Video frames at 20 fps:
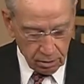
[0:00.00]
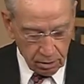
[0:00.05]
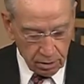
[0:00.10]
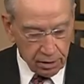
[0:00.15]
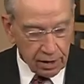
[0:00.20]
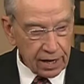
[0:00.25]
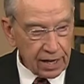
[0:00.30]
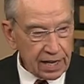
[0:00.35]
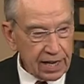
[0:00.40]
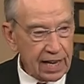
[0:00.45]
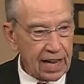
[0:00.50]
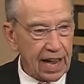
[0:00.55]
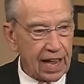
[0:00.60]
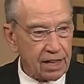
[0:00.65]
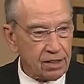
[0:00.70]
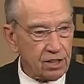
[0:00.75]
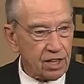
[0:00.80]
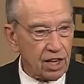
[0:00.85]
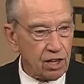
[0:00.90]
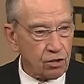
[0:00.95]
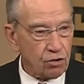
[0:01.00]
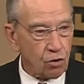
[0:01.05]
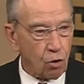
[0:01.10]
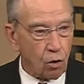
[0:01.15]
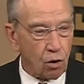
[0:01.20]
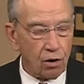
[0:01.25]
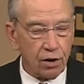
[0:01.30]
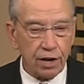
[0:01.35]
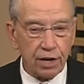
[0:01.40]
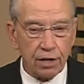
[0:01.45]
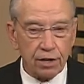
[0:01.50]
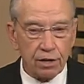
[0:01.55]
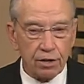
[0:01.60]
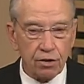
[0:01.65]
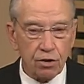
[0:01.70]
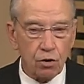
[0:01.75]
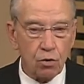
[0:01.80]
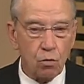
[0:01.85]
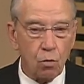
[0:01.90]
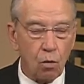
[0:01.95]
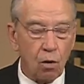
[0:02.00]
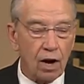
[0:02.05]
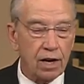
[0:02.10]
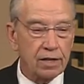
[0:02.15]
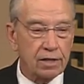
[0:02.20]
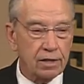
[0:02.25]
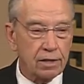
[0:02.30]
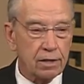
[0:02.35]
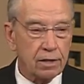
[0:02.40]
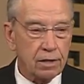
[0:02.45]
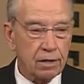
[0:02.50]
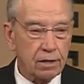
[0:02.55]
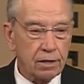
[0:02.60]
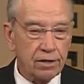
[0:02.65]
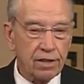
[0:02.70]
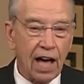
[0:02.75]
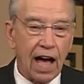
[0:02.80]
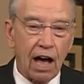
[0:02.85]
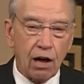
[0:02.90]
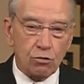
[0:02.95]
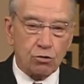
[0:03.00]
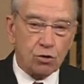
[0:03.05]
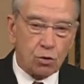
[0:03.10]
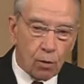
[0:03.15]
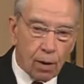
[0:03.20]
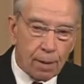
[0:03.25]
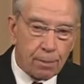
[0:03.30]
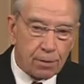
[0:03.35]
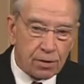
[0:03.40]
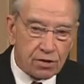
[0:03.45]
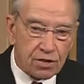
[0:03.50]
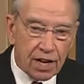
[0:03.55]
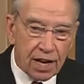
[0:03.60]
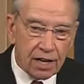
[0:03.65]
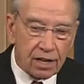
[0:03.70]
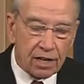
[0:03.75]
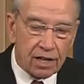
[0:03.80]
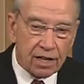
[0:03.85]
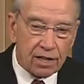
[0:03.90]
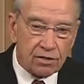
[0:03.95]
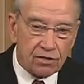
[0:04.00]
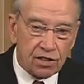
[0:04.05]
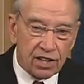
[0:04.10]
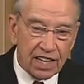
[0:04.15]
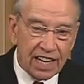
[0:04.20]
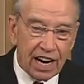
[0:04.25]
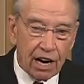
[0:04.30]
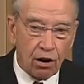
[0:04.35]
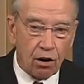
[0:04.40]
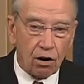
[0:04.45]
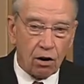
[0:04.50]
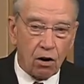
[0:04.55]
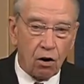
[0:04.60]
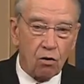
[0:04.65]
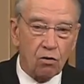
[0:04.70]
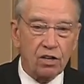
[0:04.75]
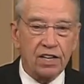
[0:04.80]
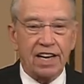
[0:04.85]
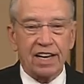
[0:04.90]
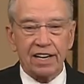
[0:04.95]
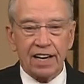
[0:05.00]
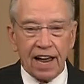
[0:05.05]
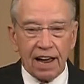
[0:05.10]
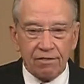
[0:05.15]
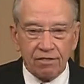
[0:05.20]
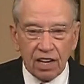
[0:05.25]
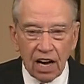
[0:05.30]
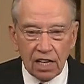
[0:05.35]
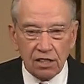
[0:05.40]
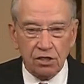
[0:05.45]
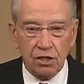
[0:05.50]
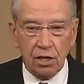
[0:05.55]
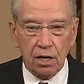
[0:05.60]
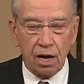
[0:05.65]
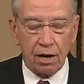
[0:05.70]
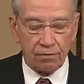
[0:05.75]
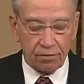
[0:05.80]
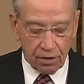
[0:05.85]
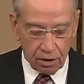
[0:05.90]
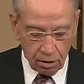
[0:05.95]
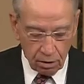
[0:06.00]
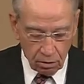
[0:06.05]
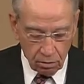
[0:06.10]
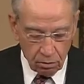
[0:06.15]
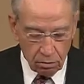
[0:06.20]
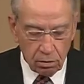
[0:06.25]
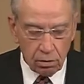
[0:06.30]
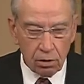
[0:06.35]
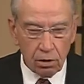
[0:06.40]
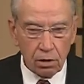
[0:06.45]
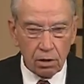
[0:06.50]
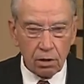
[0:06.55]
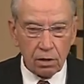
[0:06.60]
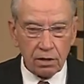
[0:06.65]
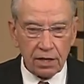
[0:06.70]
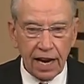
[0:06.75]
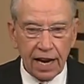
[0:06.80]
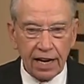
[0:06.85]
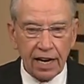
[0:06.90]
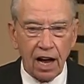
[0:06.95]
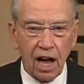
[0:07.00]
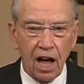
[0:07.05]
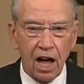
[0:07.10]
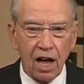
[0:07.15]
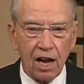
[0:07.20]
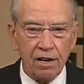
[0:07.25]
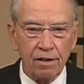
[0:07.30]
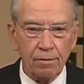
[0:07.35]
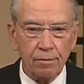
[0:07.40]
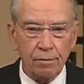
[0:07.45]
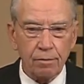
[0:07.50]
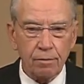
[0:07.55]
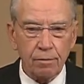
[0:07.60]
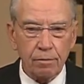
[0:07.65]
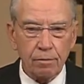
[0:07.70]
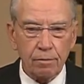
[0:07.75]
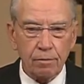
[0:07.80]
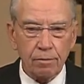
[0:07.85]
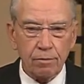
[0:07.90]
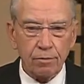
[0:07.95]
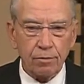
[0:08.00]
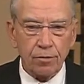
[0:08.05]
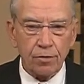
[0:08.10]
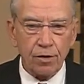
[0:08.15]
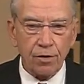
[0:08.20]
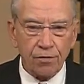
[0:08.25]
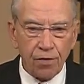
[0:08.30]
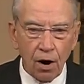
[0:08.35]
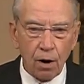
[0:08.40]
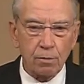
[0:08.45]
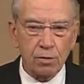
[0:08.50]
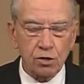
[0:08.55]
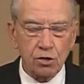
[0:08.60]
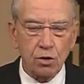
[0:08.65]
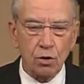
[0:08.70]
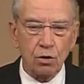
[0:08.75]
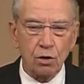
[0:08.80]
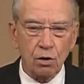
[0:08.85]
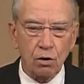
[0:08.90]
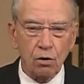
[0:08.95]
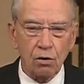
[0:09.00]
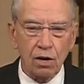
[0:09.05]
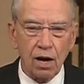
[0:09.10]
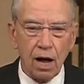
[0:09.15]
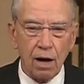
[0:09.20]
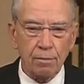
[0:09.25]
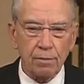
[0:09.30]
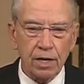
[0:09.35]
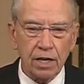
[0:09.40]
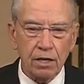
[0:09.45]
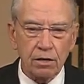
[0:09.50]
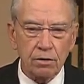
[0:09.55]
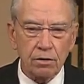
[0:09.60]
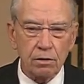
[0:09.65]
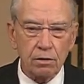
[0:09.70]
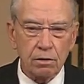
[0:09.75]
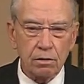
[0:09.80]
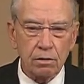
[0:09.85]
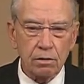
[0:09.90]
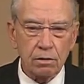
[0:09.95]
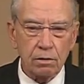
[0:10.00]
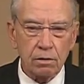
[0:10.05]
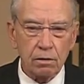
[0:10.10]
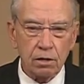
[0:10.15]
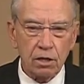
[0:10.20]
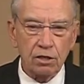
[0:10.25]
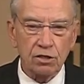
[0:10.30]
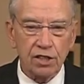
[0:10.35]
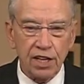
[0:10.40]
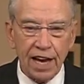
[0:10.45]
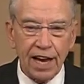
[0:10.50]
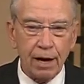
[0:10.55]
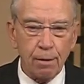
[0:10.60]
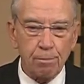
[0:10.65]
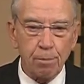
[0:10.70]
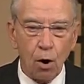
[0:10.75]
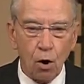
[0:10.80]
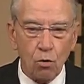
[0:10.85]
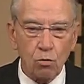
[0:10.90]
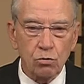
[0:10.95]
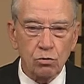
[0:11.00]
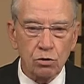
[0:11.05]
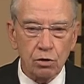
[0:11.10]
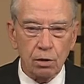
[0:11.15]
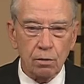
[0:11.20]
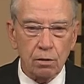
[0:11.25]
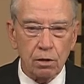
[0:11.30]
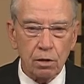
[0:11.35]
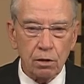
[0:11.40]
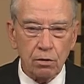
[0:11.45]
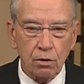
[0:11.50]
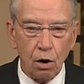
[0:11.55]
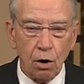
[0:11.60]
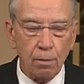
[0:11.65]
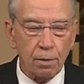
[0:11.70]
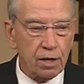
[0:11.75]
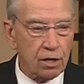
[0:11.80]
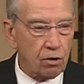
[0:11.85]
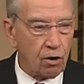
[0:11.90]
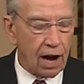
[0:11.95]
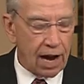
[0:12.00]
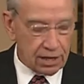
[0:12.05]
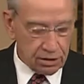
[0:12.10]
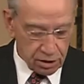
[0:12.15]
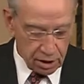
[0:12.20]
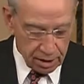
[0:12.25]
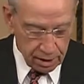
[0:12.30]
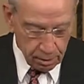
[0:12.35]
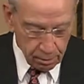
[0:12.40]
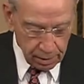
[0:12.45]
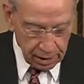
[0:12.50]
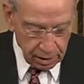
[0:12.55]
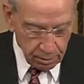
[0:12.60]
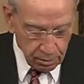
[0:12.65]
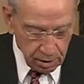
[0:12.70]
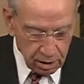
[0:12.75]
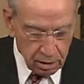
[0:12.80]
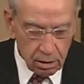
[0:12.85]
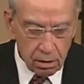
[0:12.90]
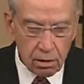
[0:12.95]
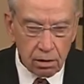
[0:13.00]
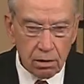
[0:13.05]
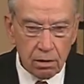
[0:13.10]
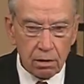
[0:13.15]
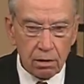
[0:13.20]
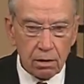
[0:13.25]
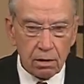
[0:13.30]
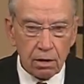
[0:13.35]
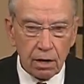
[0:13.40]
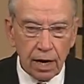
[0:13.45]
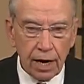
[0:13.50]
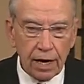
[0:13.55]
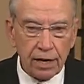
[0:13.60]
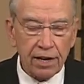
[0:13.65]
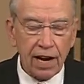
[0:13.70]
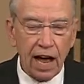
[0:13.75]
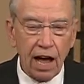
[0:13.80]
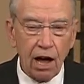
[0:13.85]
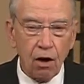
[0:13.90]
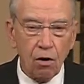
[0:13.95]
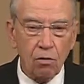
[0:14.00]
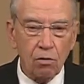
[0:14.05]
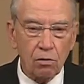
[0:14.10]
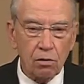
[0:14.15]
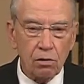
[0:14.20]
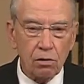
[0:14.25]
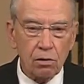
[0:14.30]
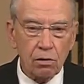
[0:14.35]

that he had the authority to do what the House of Representatives a year ago didn't have guts enough to do, take on the pharmaceutical companies, because they opposed the Durbin-Grassley Amendment, and now